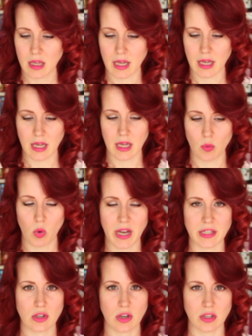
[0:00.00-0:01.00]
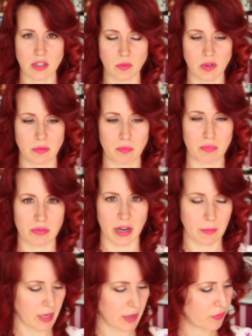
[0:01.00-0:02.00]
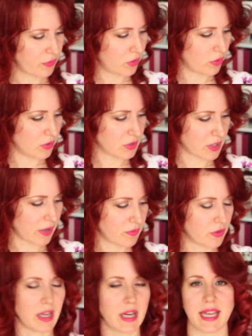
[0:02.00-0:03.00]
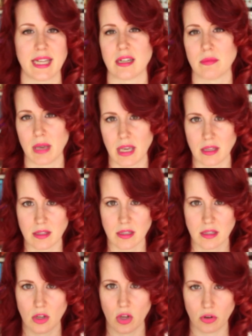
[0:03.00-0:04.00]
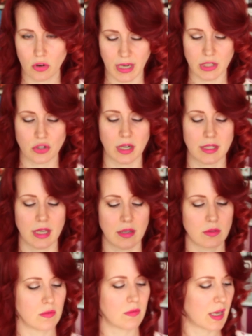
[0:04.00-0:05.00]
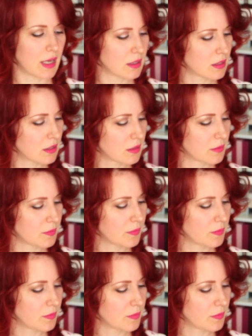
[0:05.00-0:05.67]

white cotton with bright pink florals over it, and I ended up making the grey stress out of that.